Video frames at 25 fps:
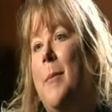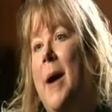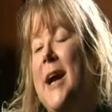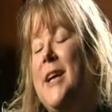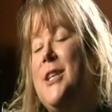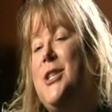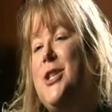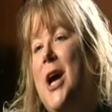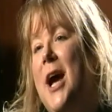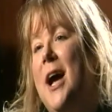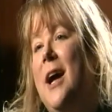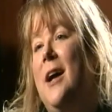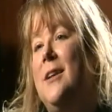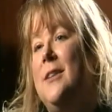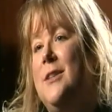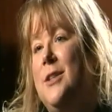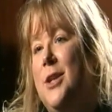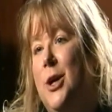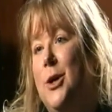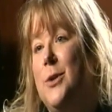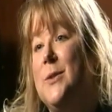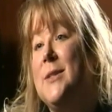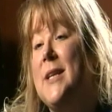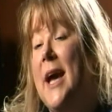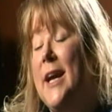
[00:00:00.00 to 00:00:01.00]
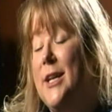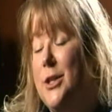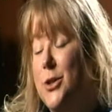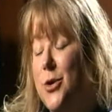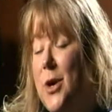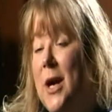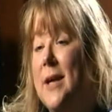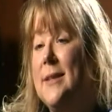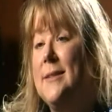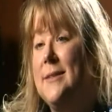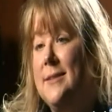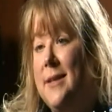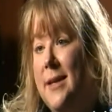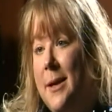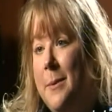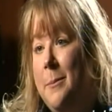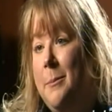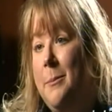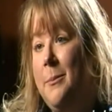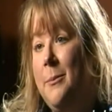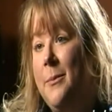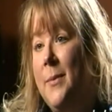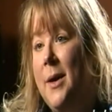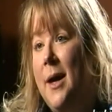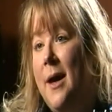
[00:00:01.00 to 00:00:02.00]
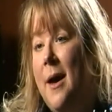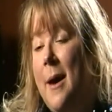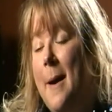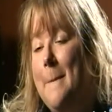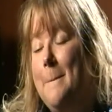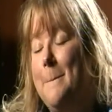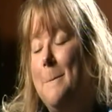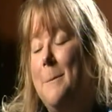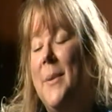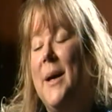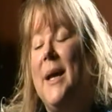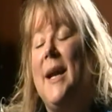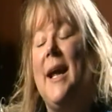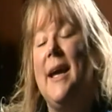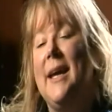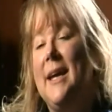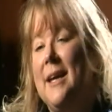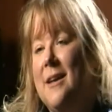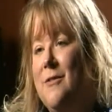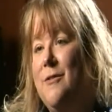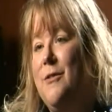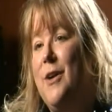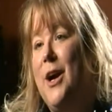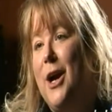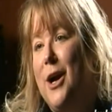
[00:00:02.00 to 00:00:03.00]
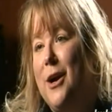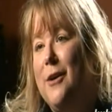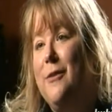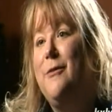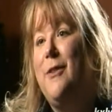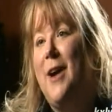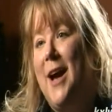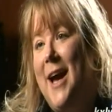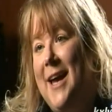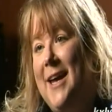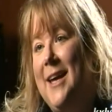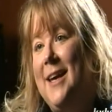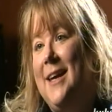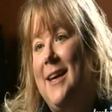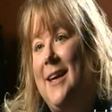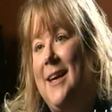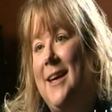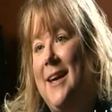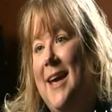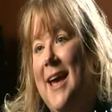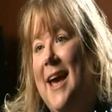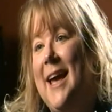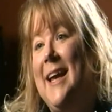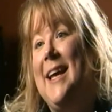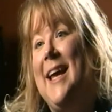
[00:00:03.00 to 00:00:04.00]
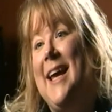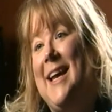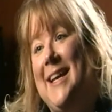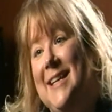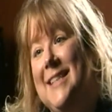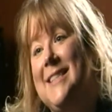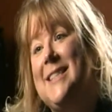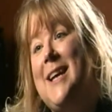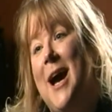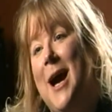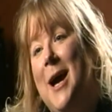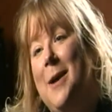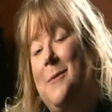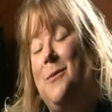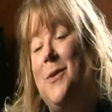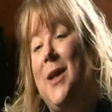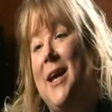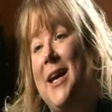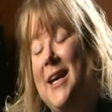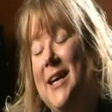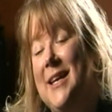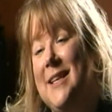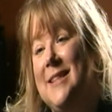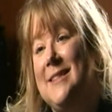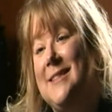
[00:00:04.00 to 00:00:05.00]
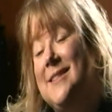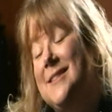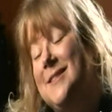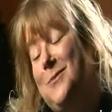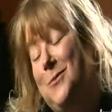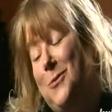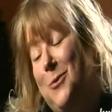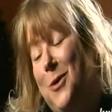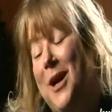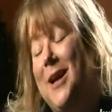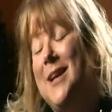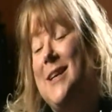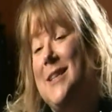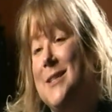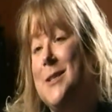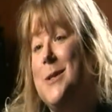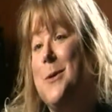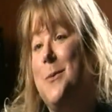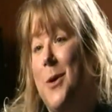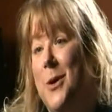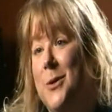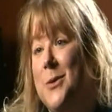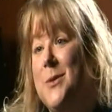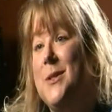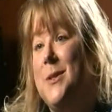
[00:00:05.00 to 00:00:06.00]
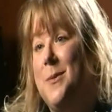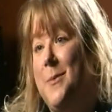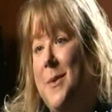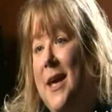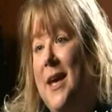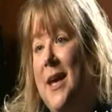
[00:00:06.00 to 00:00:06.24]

child knows I trust him, but I can verify at any time that he's where he's supposed to be.